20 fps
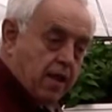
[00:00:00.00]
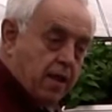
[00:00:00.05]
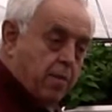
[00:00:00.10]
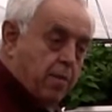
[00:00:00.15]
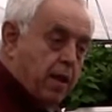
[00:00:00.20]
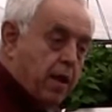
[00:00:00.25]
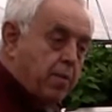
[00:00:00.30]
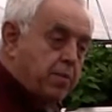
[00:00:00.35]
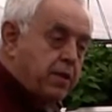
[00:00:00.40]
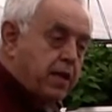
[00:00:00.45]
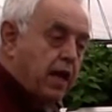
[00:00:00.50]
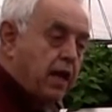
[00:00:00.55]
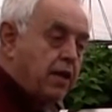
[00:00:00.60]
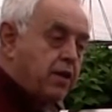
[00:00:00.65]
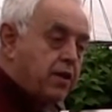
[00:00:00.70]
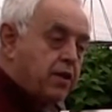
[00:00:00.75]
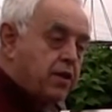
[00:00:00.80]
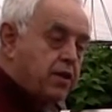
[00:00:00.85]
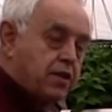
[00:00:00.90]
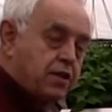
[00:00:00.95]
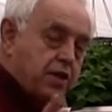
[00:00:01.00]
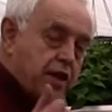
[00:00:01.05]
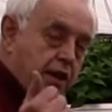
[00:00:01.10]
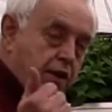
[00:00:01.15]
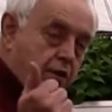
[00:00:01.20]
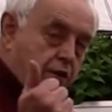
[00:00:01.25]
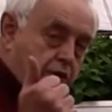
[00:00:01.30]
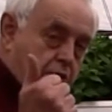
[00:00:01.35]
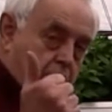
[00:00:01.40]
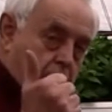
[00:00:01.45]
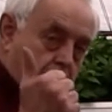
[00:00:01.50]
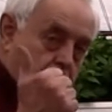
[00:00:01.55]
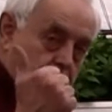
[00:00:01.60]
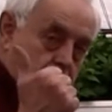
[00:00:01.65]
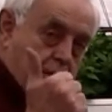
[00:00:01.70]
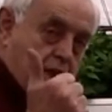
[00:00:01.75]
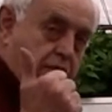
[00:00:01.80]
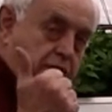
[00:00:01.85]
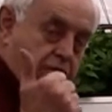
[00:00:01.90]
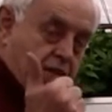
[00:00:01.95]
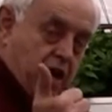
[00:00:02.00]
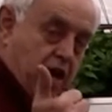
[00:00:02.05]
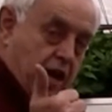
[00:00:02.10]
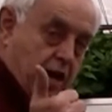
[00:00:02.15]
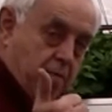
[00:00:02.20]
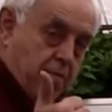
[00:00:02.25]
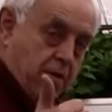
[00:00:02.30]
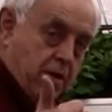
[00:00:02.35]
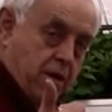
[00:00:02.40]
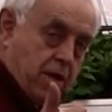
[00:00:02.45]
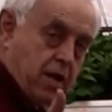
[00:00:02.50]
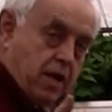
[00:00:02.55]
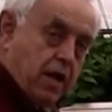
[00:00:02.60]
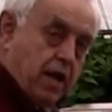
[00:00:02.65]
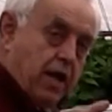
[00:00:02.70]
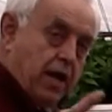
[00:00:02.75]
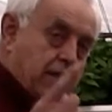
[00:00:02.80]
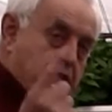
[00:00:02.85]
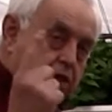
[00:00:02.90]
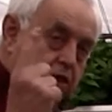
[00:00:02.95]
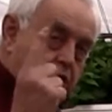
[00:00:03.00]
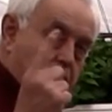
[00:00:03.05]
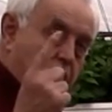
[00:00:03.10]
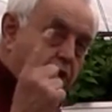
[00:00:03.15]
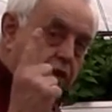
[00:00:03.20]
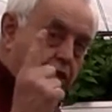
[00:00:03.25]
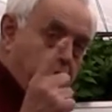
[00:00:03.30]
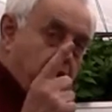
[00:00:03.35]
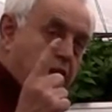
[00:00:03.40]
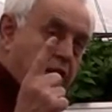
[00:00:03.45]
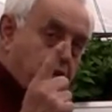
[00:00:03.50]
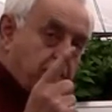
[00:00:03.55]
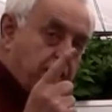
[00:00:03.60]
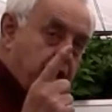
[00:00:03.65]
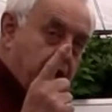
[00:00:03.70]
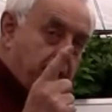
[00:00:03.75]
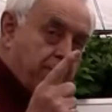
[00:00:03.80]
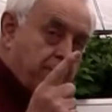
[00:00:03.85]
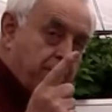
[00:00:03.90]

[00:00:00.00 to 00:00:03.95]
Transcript: But I'm telling you, the secret to a green thumb is a dirty fingertip.